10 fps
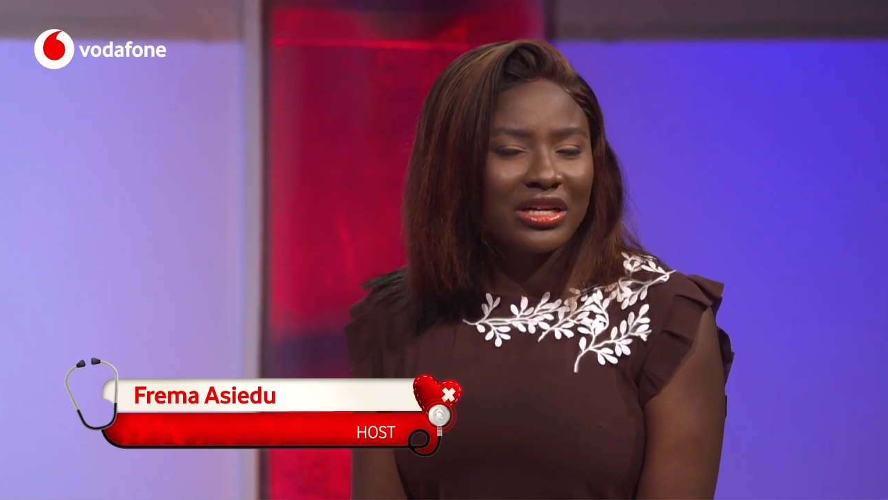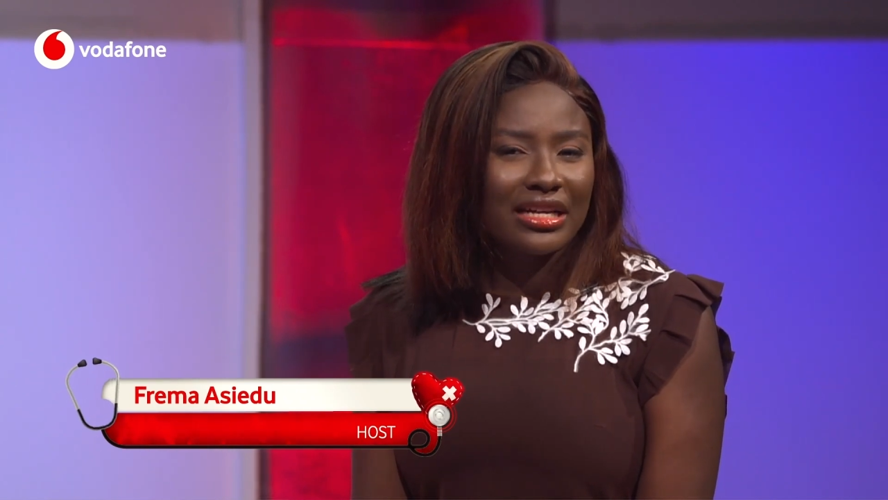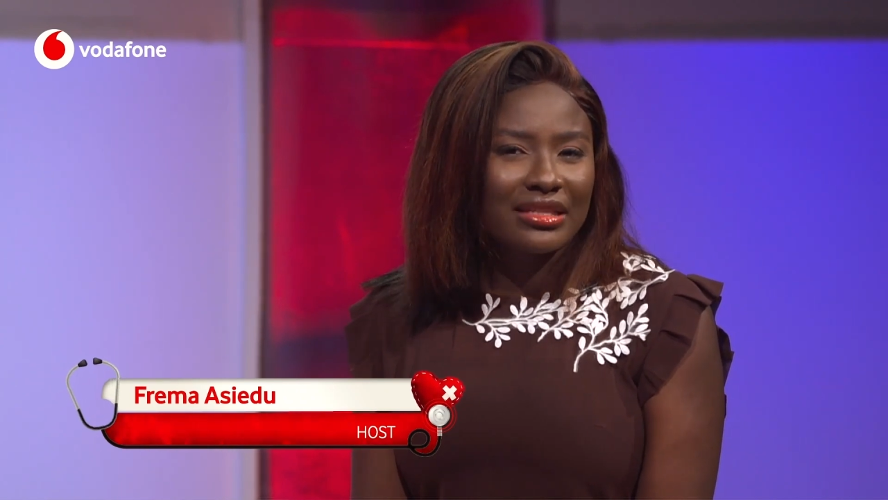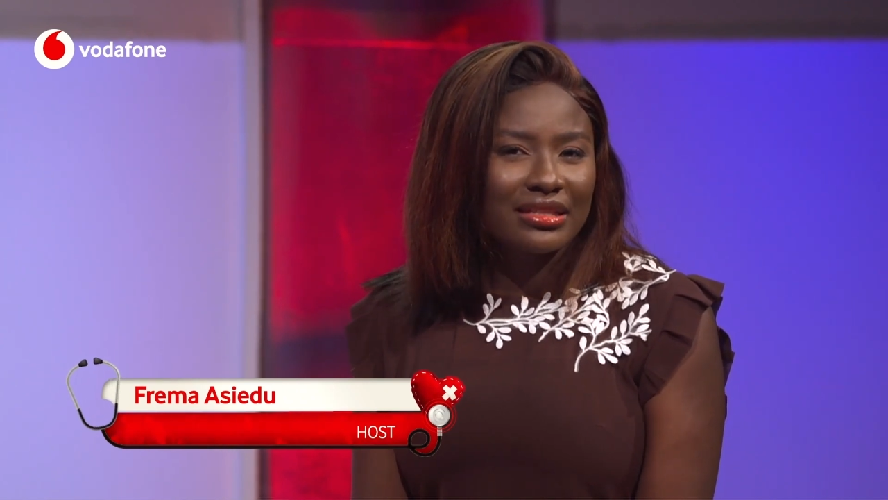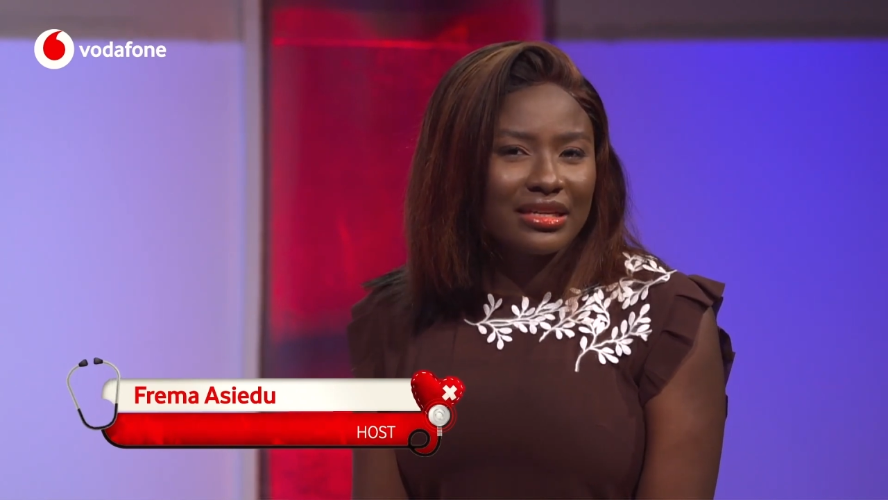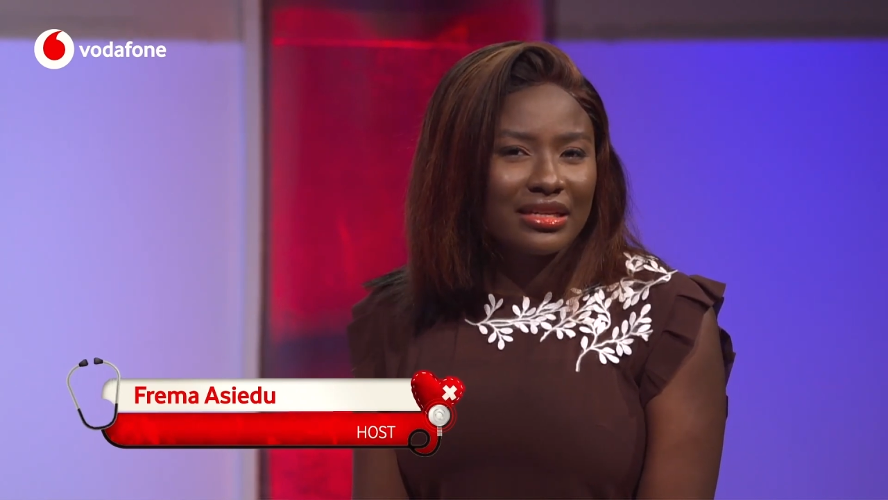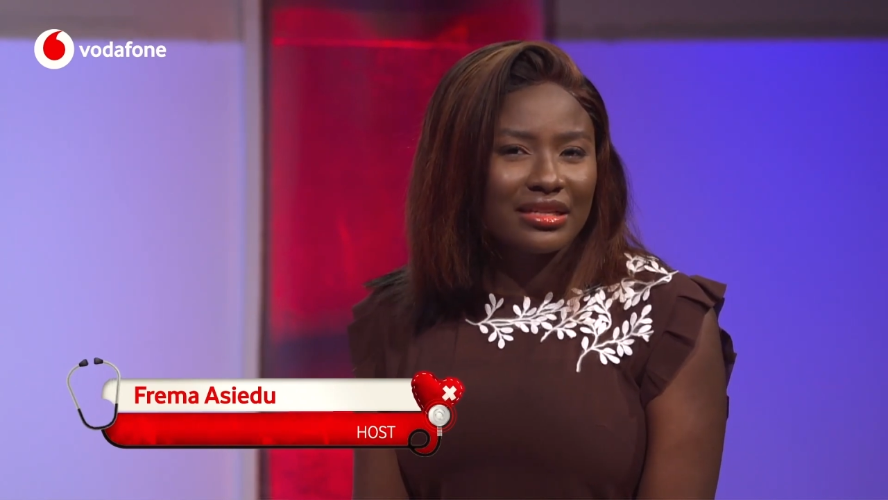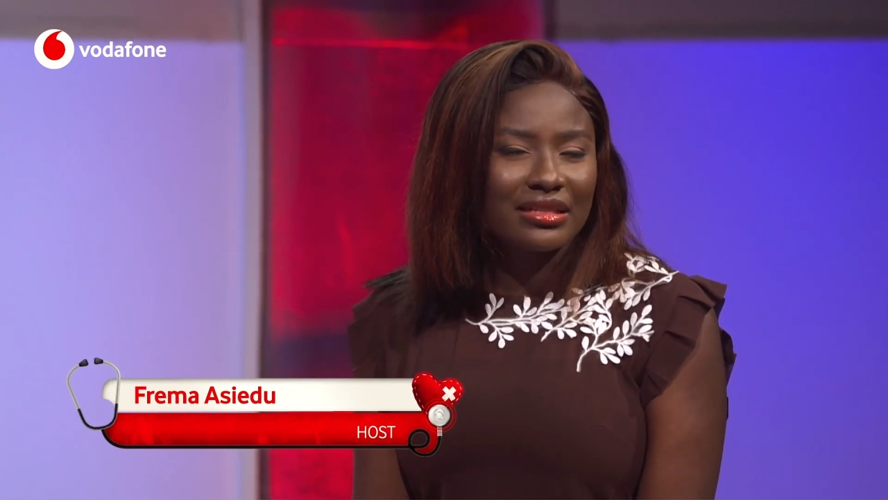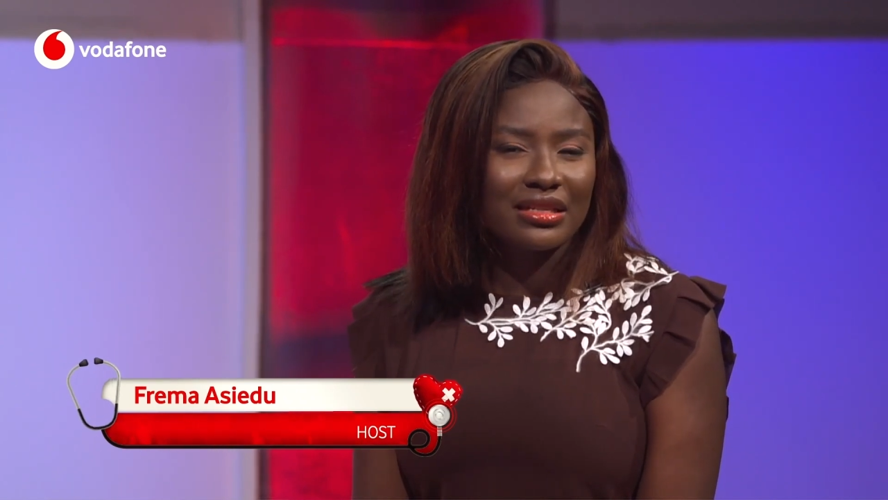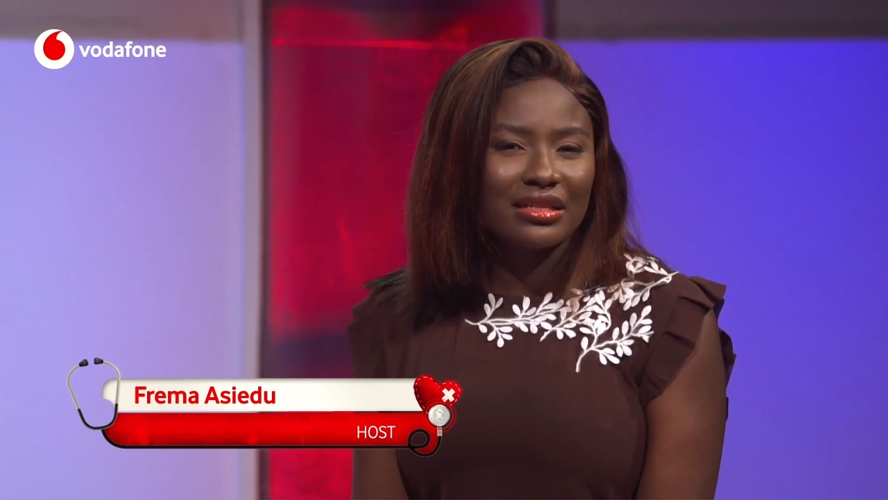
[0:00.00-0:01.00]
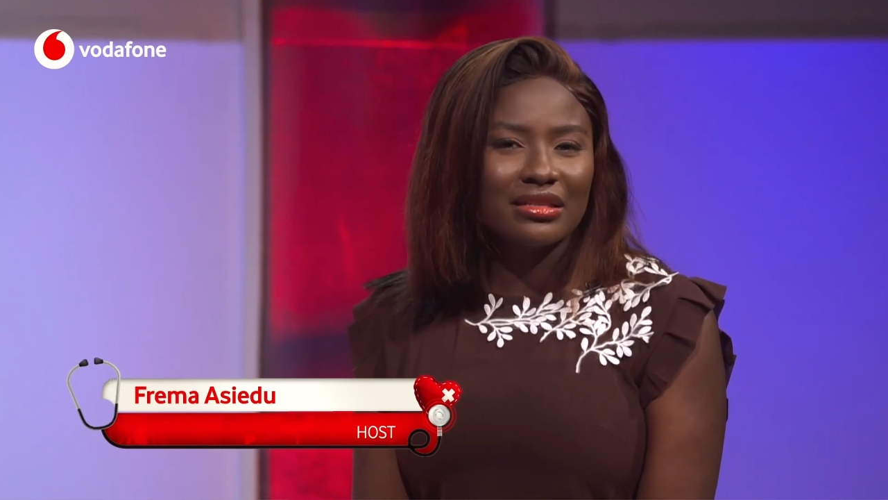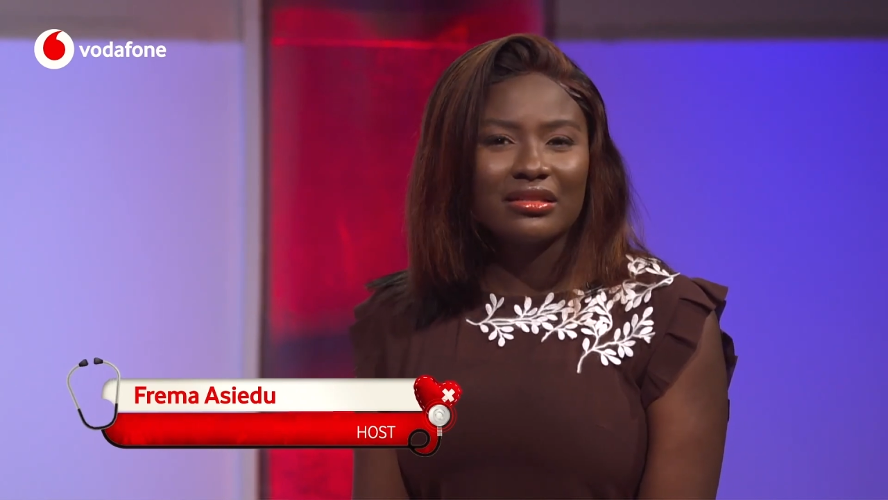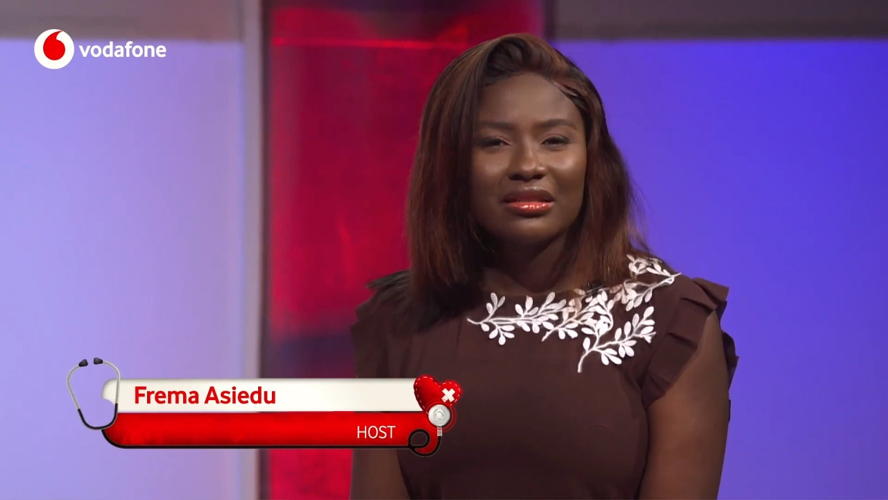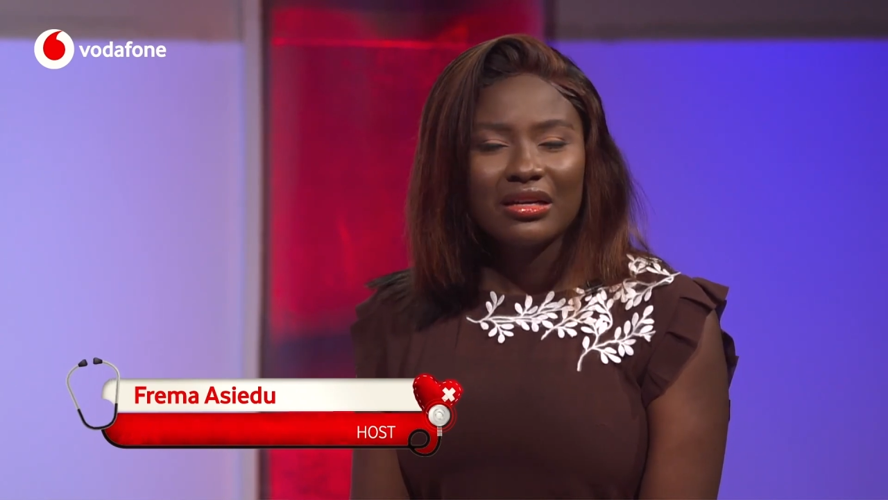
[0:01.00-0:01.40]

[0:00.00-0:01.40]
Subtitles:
cancers and